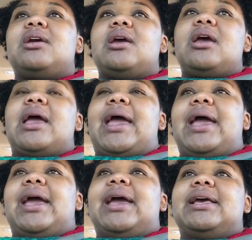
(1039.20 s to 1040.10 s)

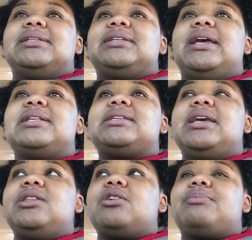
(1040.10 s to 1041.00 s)
And it's
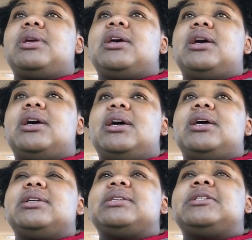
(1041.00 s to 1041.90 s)
either
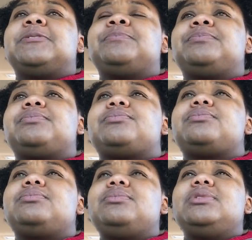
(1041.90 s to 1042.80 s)
because
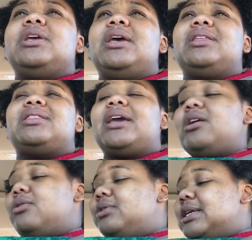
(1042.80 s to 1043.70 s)
they don't
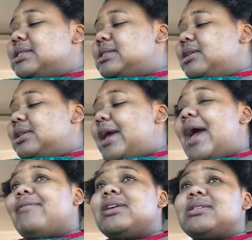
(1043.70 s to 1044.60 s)
necessarily have
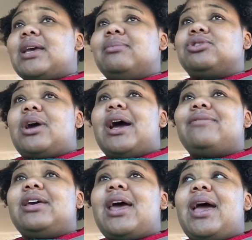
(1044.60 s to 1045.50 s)
the same drive that
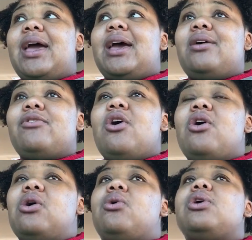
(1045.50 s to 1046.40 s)
I have,
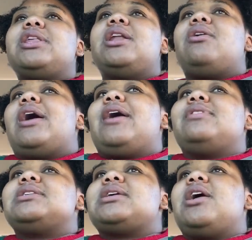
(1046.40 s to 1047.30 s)
or they don't have the
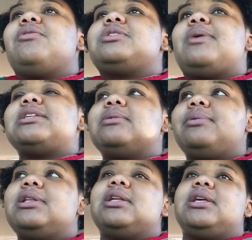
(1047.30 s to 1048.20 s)
same
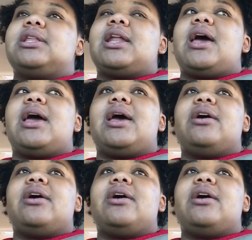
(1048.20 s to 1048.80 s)
responsibility that I have.